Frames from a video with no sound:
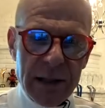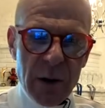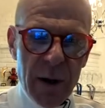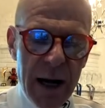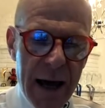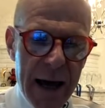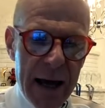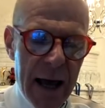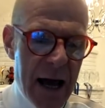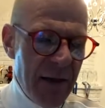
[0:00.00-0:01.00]
to
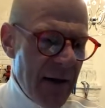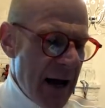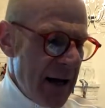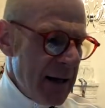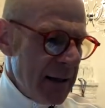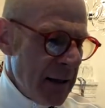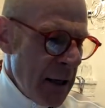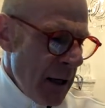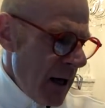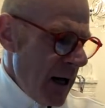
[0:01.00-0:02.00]
LA, and then
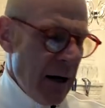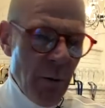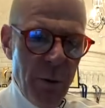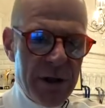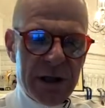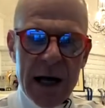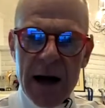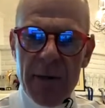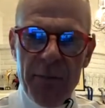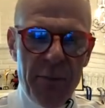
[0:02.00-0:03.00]
we set
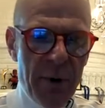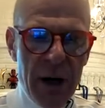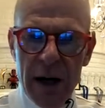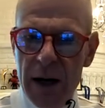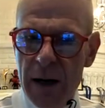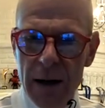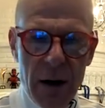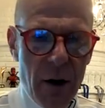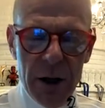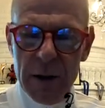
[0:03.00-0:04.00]
up
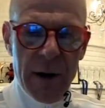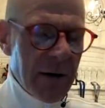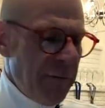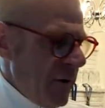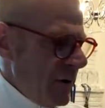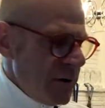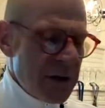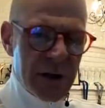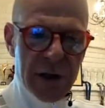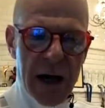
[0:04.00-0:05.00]
all the
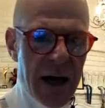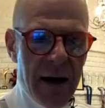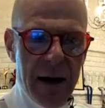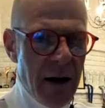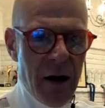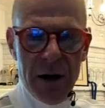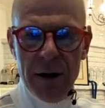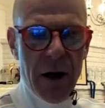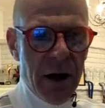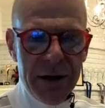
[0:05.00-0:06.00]
microphones
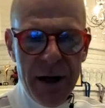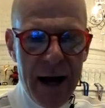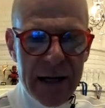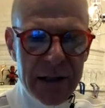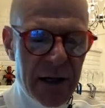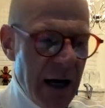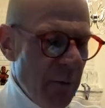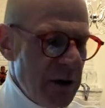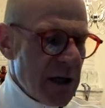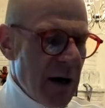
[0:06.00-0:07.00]
on the desk, and
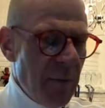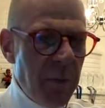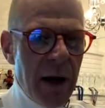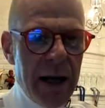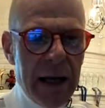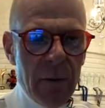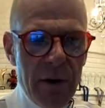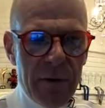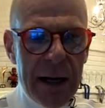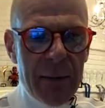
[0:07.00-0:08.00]
we started playing
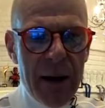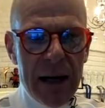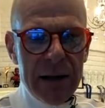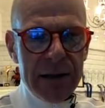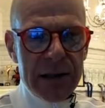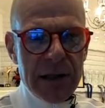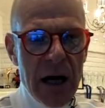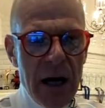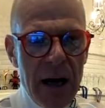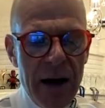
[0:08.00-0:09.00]
with like balance.
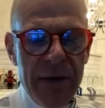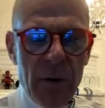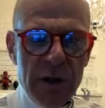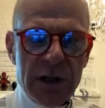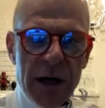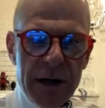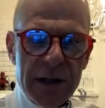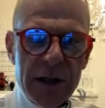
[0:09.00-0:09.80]
And then we started to